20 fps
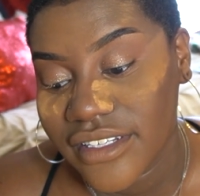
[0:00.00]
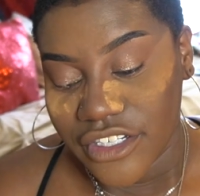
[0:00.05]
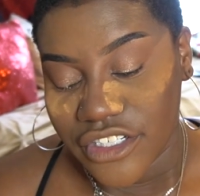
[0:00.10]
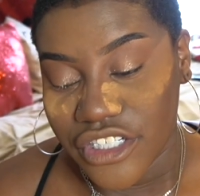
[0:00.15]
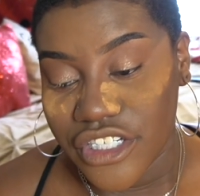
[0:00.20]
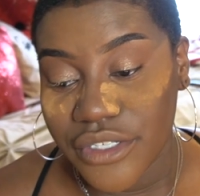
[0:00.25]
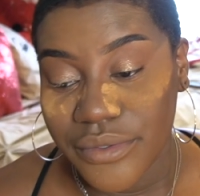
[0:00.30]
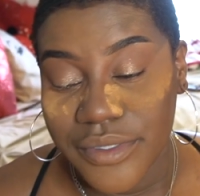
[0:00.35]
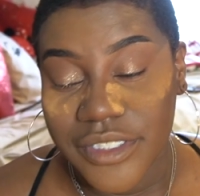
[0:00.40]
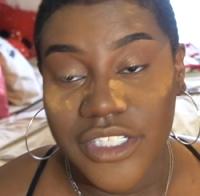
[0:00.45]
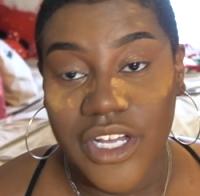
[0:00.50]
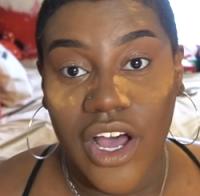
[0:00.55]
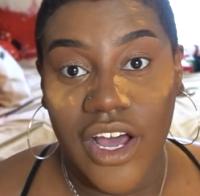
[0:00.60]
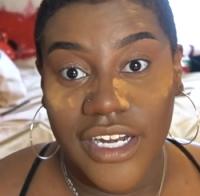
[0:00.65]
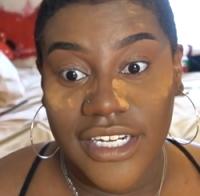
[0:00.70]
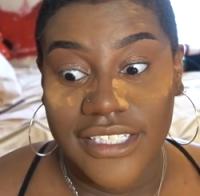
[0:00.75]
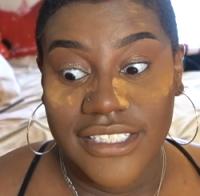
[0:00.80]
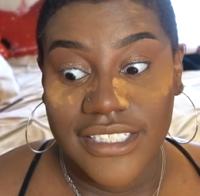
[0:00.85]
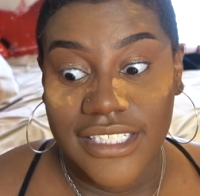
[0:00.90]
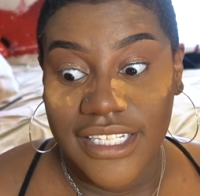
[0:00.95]
she was
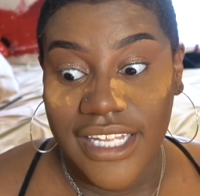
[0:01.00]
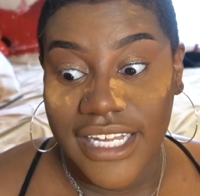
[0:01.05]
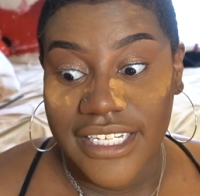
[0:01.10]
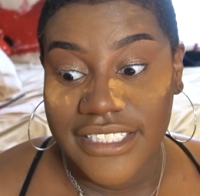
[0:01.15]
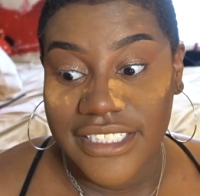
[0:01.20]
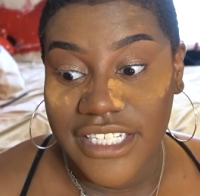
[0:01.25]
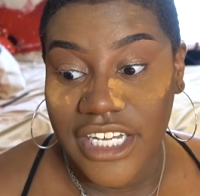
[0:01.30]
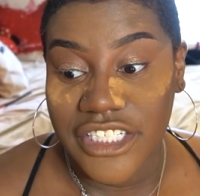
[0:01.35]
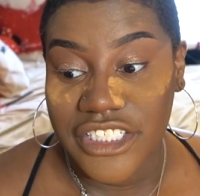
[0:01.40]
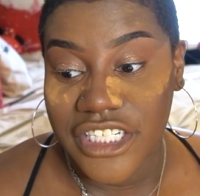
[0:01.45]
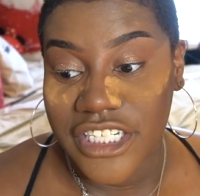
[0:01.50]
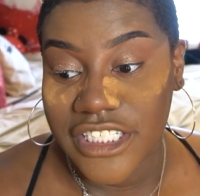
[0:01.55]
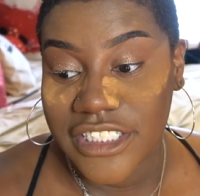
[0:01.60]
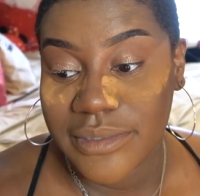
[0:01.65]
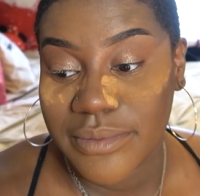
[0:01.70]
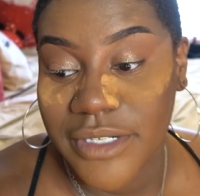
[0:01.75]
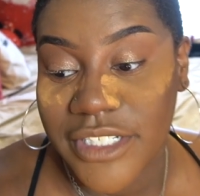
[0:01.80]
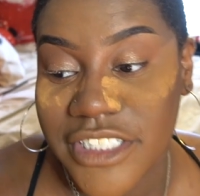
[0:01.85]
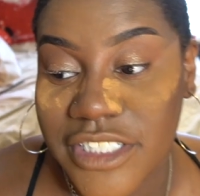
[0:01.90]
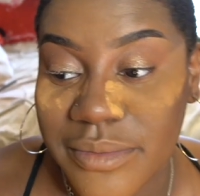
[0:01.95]
honestly like such an
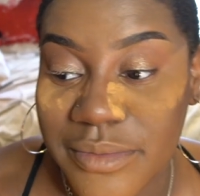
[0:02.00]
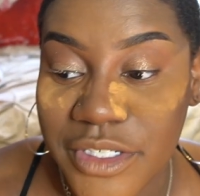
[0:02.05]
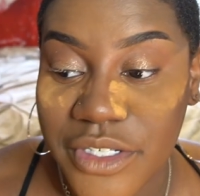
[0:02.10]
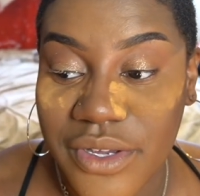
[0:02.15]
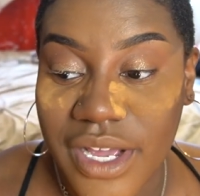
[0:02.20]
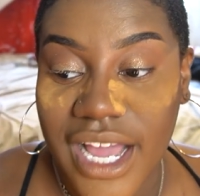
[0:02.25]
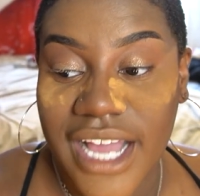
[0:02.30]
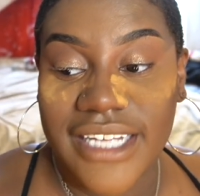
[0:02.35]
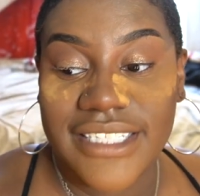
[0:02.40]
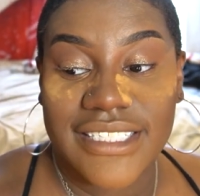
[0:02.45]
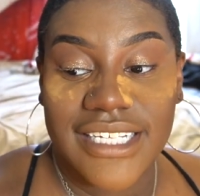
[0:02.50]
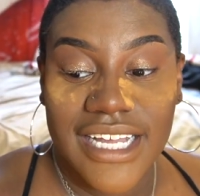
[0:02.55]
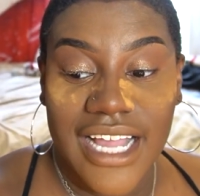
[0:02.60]
inspiration to me, guys.